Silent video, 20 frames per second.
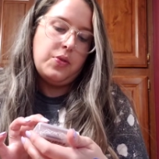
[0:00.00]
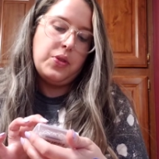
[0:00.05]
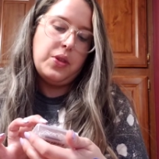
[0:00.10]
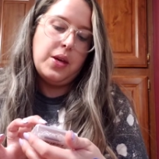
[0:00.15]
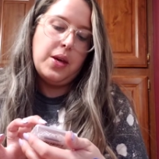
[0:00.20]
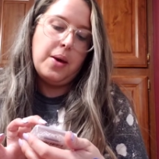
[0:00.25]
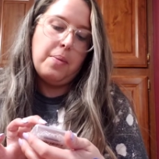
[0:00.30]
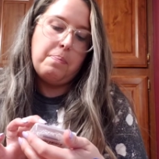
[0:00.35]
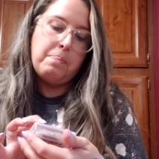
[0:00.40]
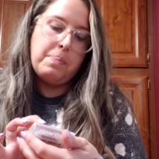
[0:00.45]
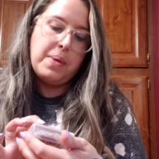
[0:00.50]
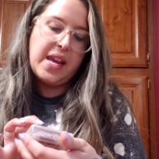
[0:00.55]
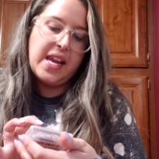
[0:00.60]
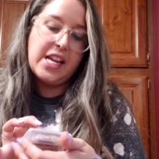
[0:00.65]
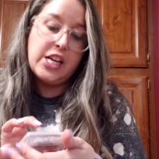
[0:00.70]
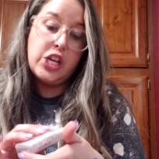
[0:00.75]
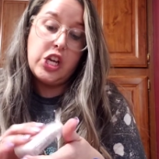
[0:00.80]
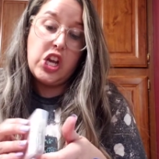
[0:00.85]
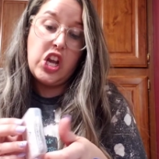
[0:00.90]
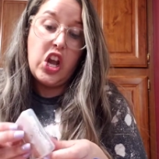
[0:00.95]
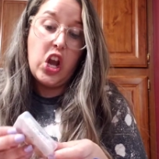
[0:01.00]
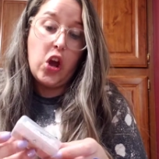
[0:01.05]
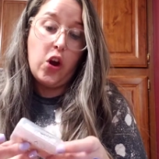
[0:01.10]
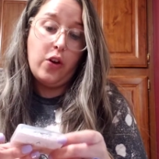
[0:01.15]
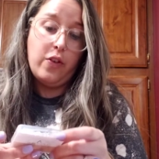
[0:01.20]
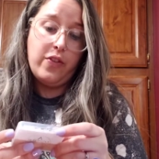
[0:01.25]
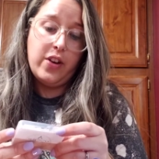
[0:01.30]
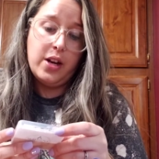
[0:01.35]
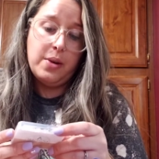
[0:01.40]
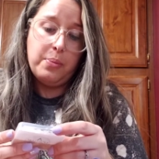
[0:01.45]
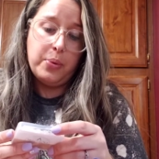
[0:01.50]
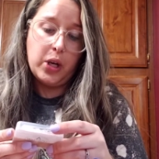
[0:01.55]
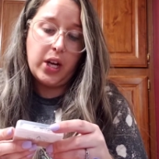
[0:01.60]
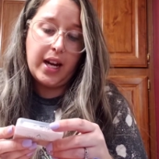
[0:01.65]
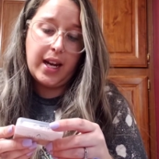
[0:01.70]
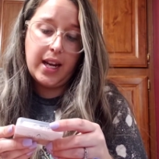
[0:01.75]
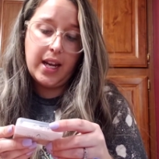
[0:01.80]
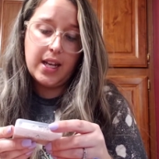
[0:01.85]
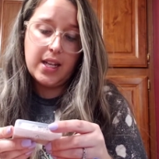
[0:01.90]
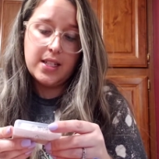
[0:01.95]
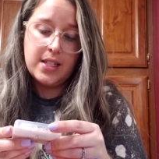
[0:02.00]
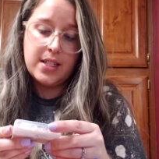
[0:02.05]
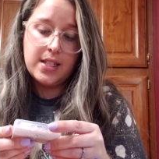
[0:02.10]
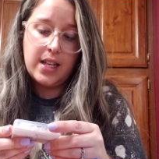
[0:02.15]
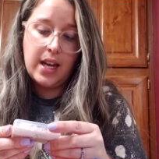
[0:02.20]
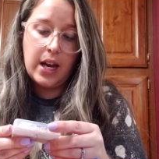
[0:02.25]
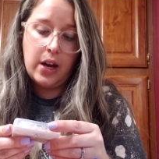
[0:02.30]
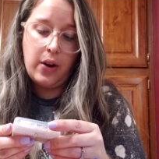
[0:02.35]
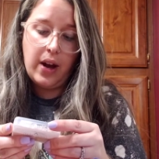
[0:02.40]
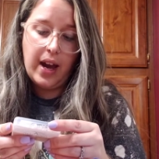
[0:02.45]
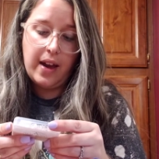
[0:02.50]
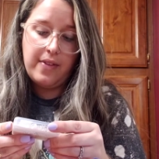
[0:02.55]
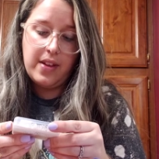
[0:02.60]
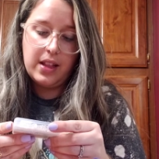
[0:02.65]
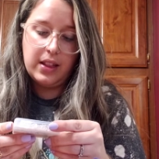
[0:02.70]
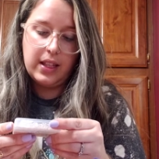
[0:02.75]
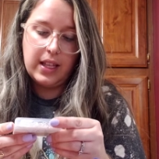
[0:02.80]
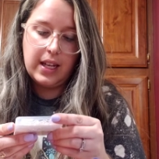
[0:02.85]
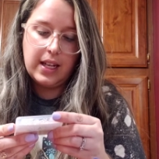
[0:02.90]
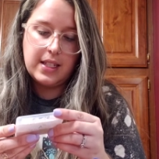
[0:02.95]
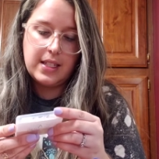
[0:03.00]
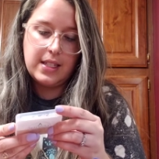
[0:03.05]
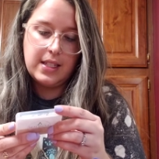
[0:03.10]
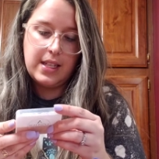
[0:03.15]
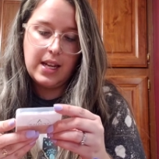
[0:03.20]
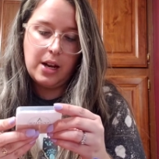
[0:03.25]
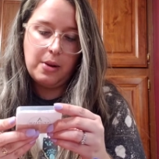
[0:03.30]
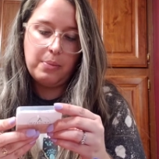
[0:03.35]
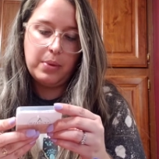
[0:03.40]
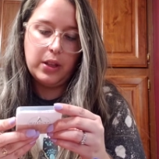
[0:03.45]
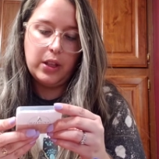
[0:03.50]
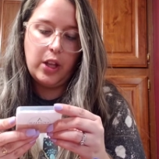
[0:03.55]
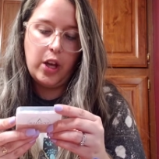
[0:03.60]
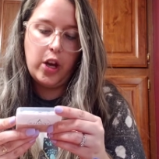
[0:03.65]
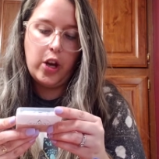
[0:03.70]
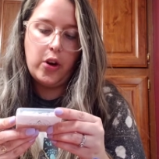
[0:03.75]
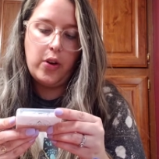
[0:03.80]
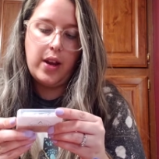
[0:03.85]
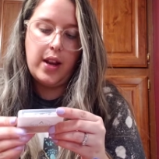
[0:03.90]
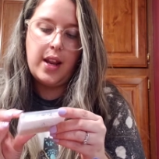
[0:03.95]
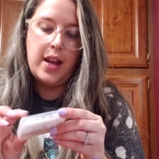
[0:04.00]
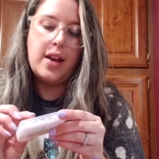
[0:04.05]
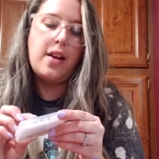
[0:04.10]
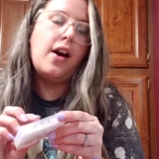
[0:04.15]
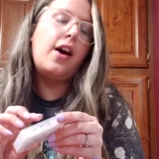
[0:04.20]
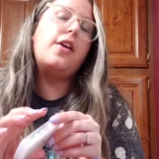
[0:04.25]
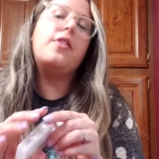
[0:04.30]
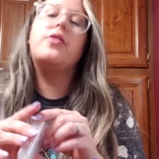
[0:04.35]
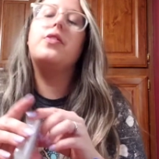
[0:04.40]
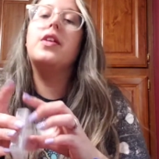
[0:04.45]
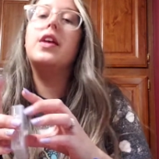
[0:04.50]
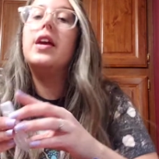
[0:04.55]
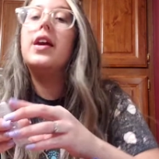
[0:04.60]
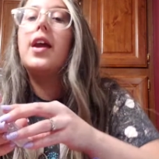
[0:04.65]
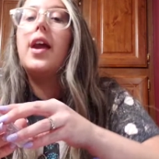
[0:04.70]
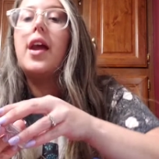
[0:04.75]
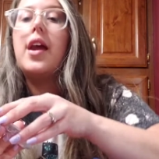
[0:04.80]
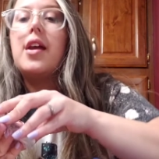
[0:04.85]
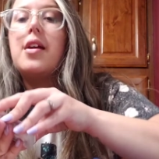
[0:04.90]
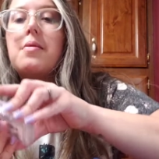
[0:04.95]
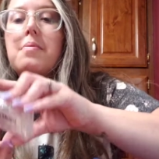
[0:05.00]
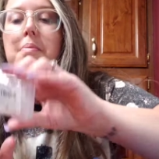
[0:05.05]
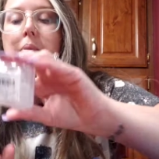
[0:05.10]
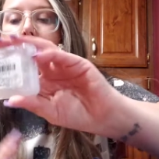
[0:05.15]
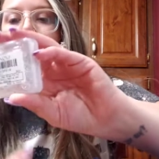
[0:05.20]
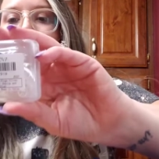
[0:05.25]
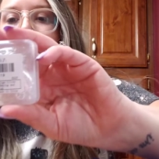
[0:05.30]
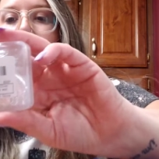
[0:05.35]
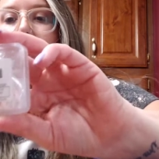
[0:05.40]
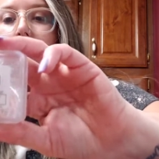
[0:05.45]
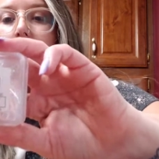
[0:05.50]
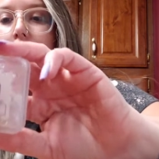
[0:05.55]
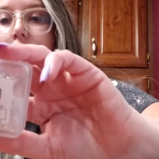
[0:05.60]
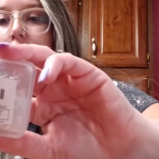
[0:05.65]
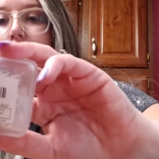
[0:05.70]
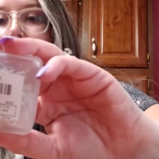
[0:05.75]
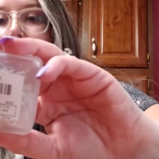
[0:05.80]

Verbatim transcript: the Bead Nova brand. I'll have it linked down below. And I got the 8 millimeter